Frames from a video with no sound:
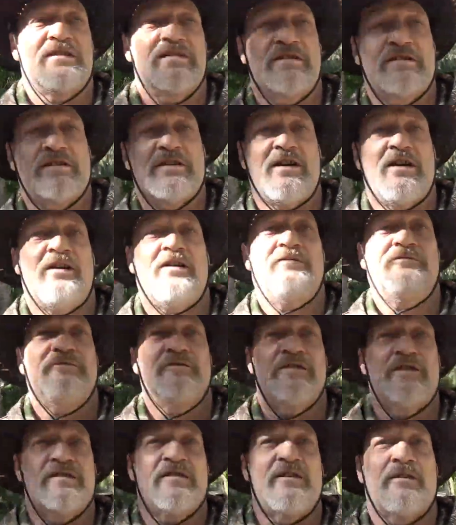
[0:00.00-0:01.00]
and stuff
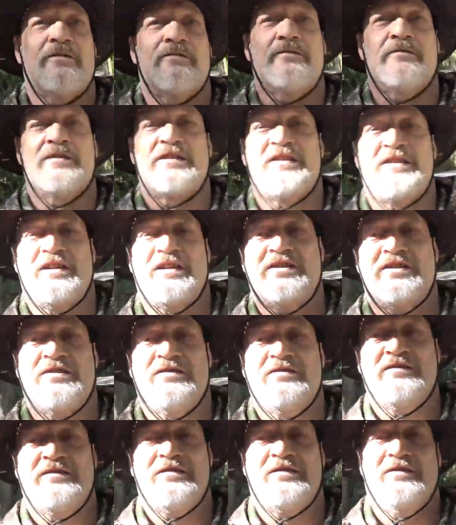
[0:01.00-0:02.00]
and soldering stations.